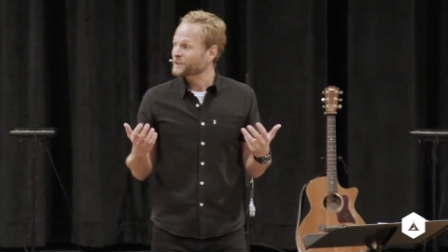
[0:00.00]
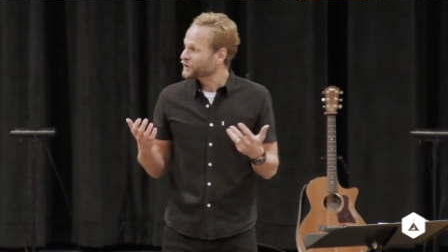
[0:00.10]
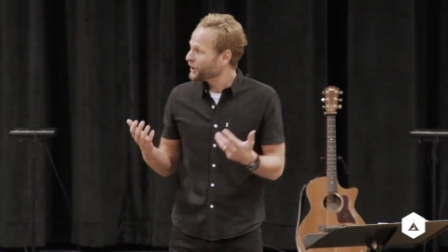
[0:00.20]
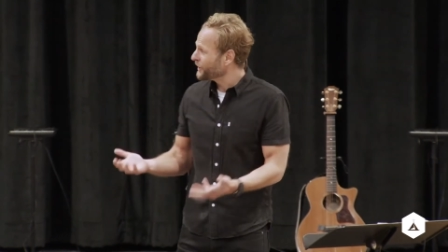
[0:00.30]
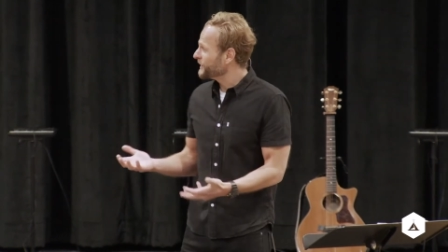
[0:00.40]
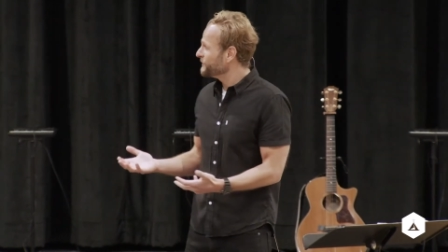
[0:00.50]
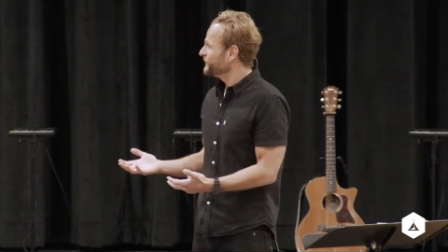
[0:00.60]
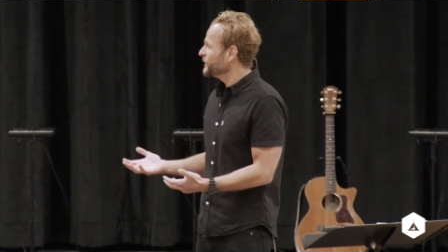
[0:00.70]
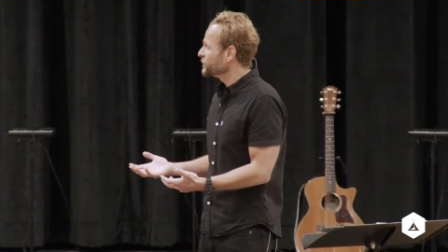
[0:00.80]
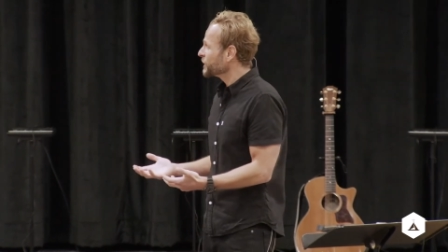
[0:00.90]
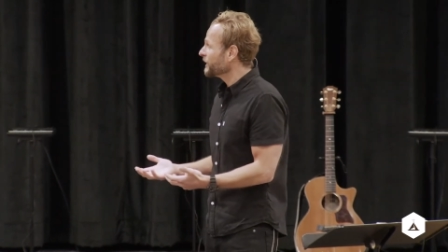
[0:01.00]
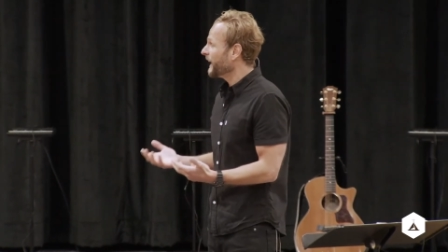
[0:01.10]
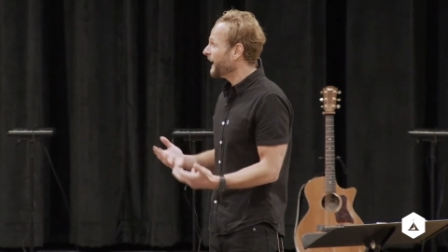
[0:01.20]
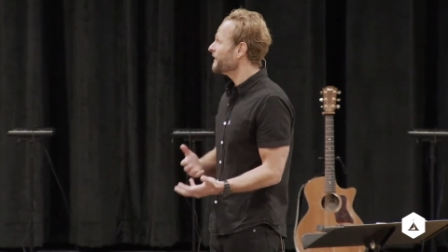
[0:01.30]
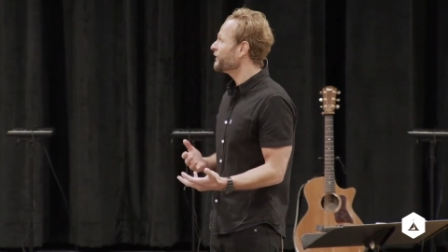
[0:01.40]
eternity future
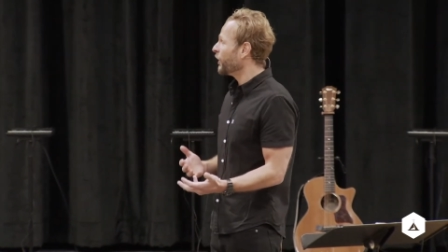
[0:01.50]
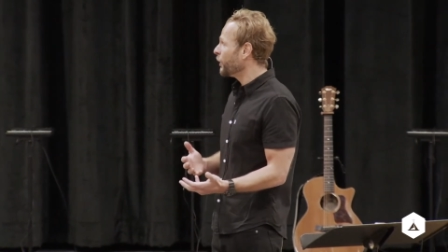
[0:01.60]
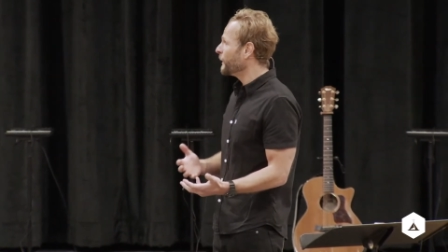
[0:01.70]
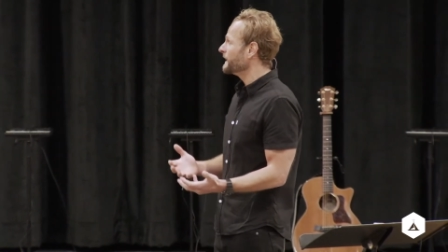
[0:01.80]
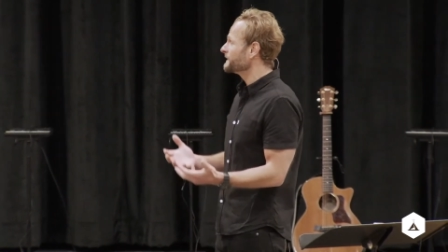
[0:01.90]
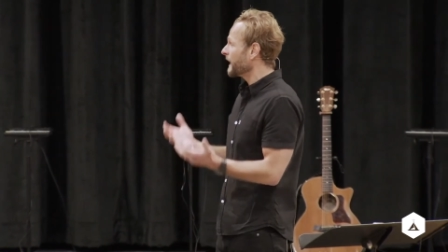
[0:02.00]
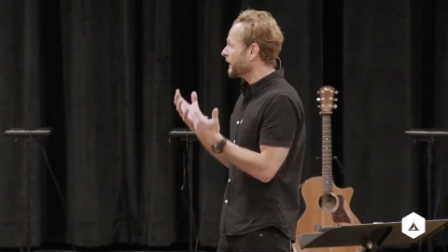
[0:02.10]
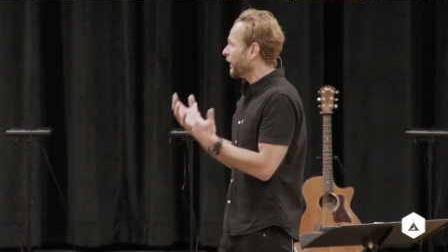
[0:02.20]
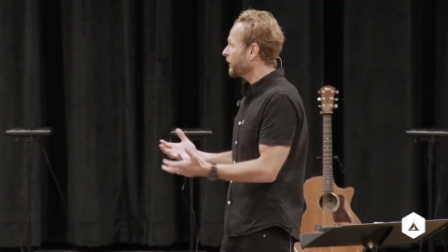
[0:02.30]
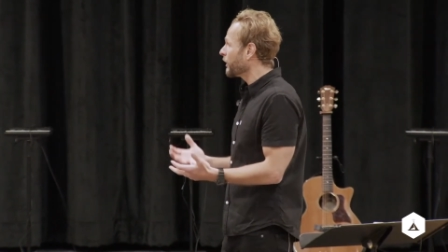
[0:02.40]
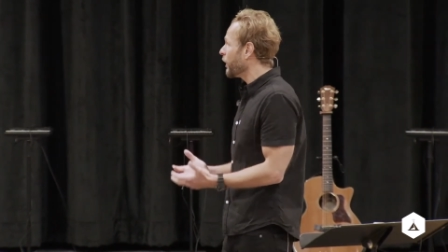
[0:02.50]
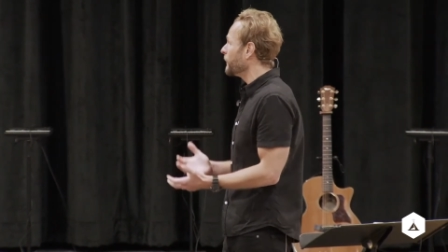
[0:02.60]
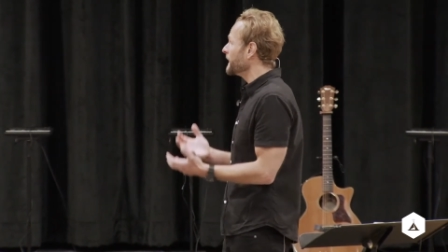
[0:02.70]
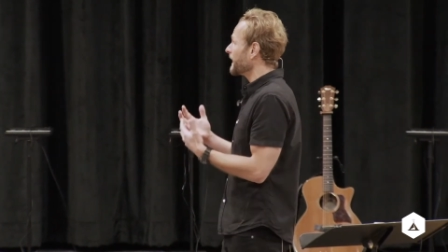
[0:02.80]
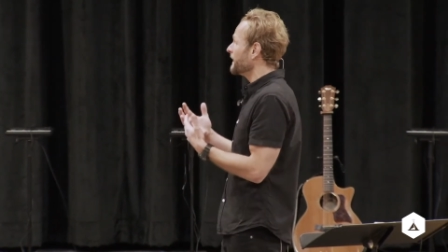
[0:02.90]
have always and are
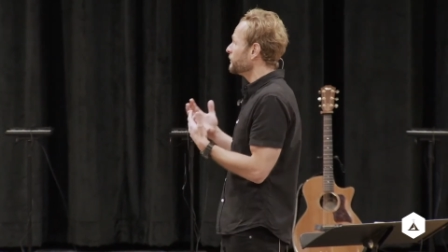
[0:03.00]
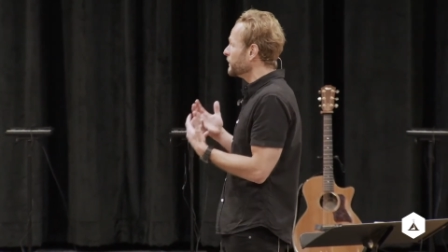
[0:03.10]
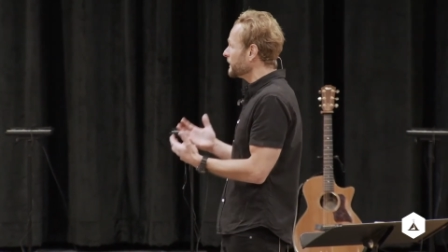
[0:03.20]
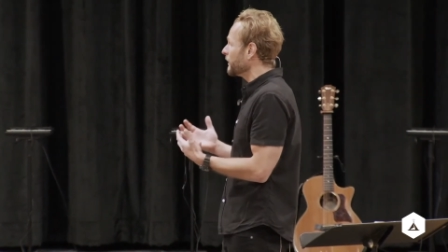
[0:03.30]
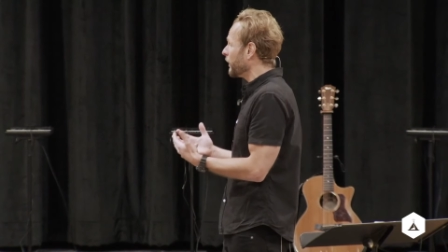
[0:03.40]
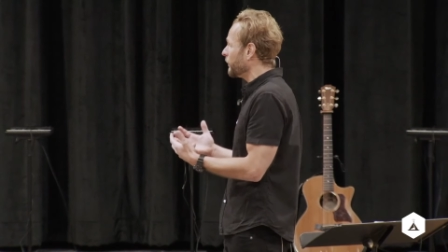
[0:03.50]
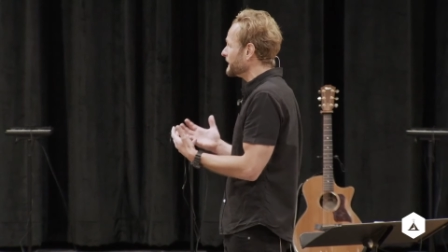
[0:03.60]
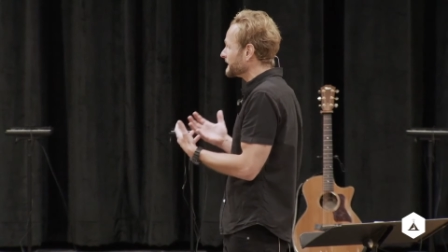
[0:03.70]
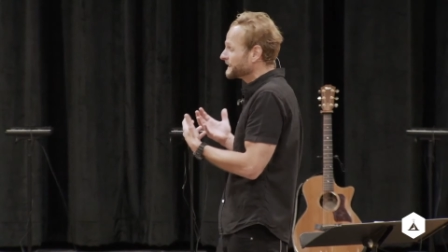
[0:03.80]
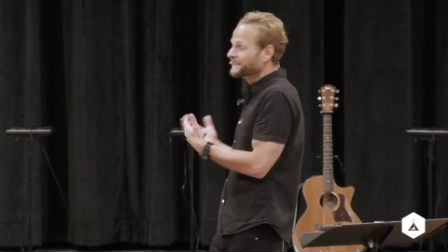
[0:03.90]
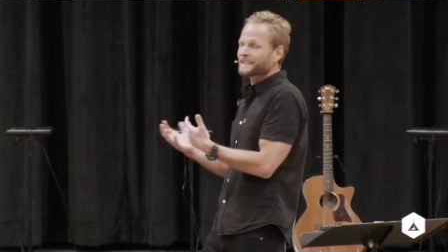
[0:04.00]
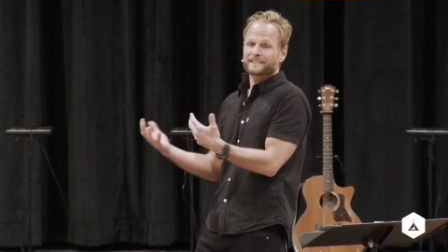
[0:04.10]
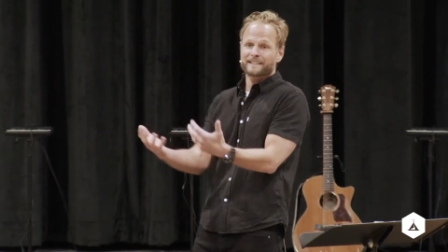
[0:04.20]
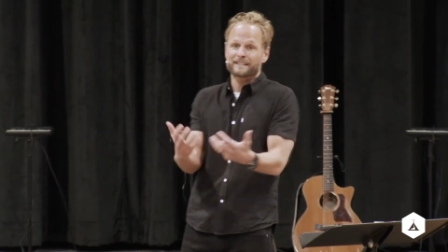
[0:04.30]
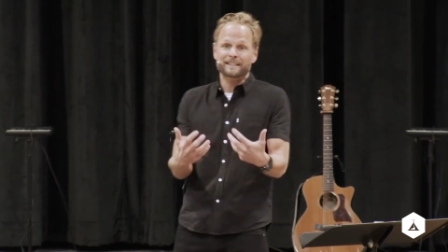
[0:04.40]
always and will always exist
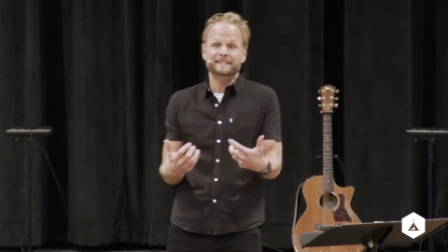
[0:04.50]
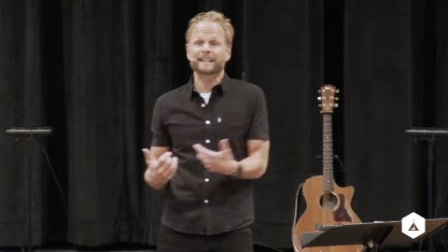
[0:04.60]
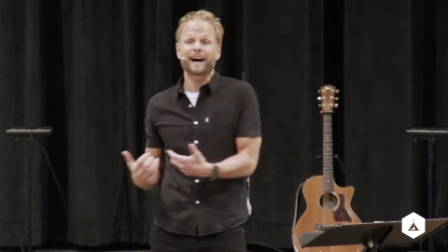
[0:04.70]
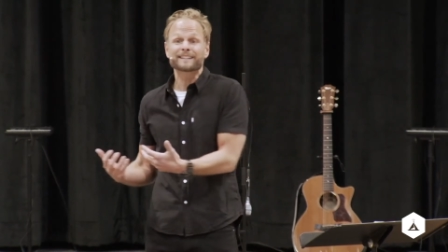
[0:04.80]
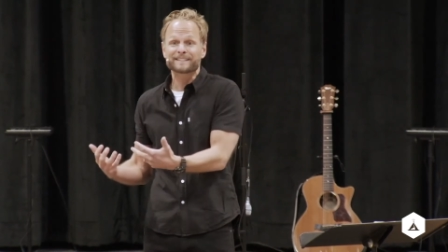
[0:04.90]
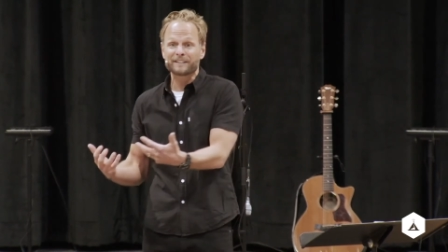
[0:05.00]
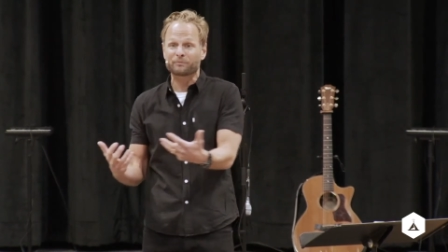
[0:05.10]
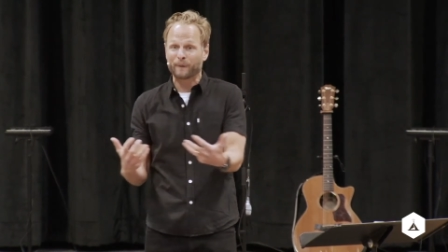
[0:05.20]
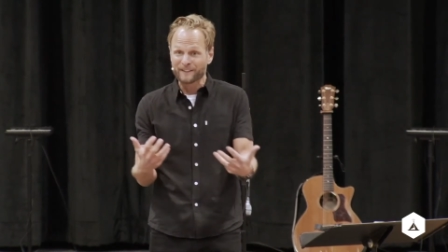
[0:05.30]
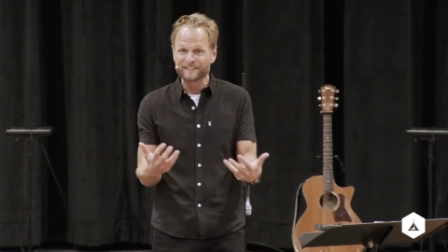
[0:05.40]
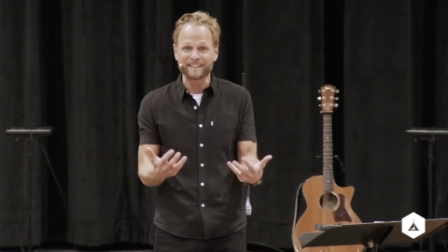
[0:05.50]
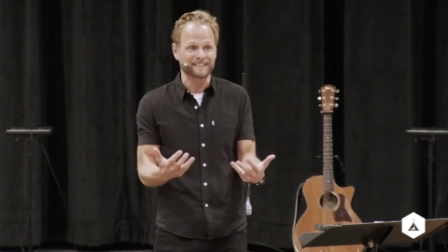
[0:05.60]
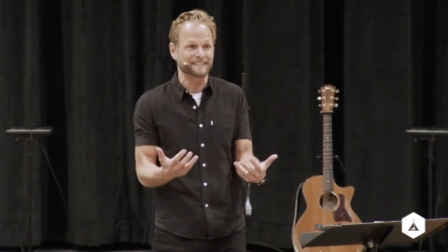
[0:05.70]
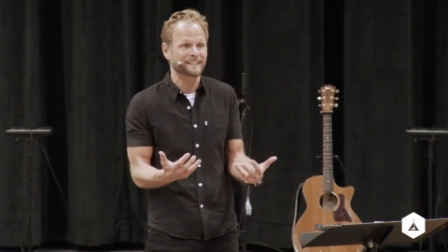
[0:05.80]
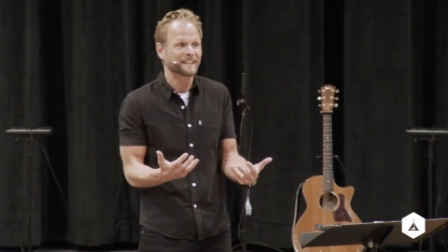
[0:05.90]
as a society of
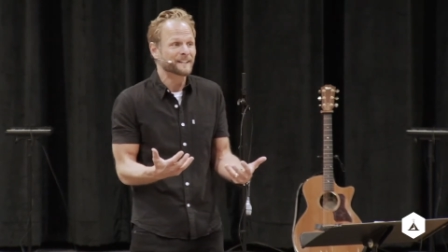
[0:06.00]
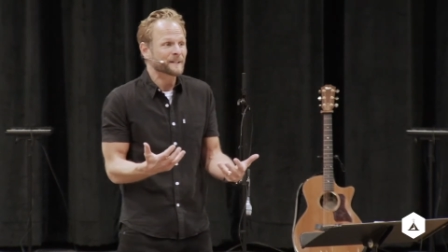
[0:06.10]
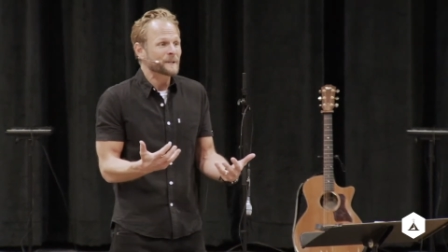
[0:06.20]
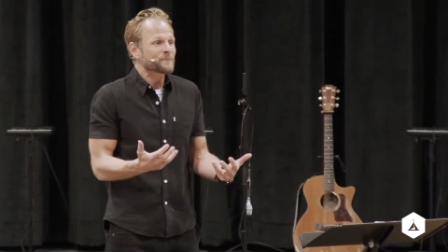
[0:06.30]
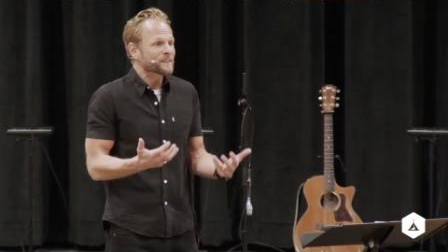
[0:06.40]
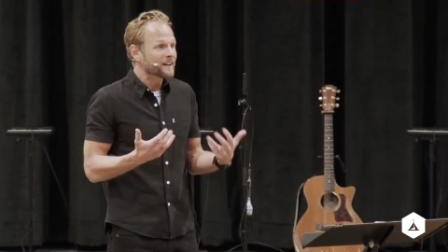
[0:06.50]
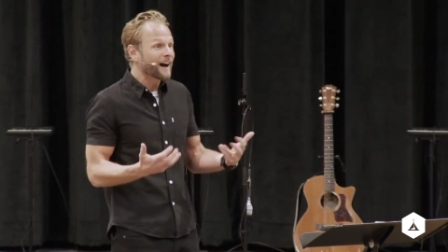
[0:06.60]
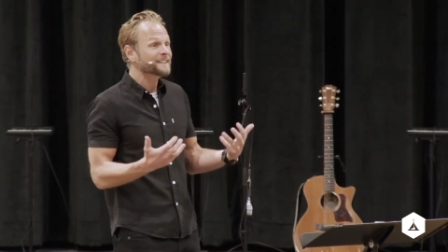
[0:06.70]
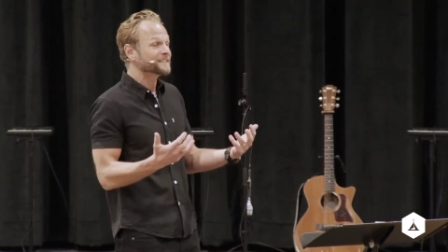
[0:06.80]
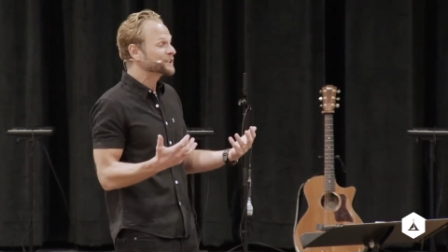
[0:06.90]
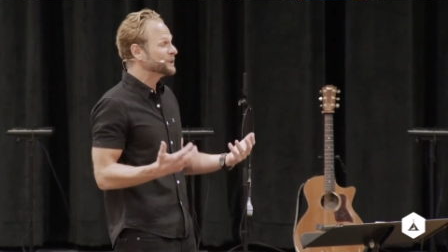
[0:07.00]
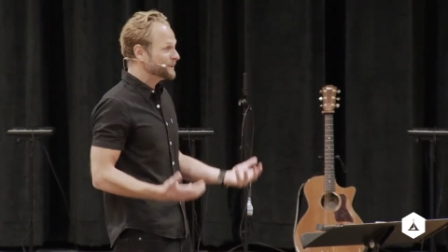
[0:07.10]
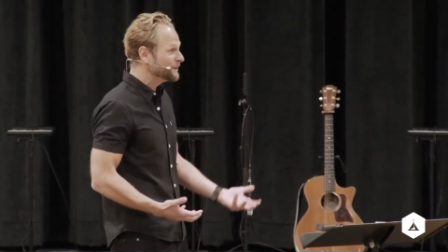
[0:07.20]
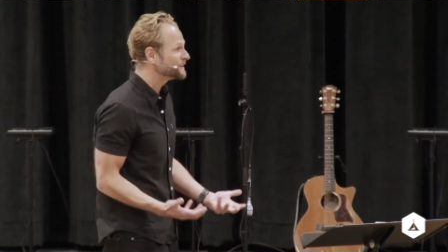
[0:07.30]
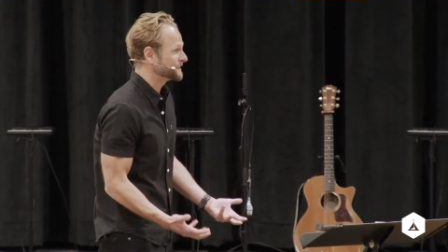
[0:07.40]
persons. God is a
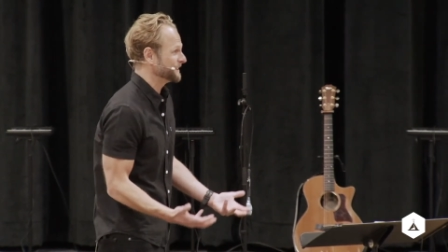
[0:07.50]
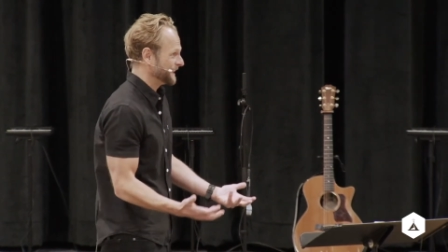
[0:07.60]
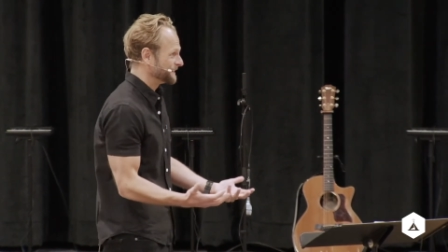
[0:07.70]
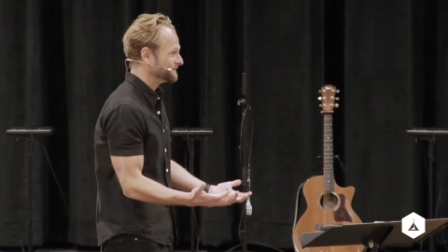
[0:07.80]
community.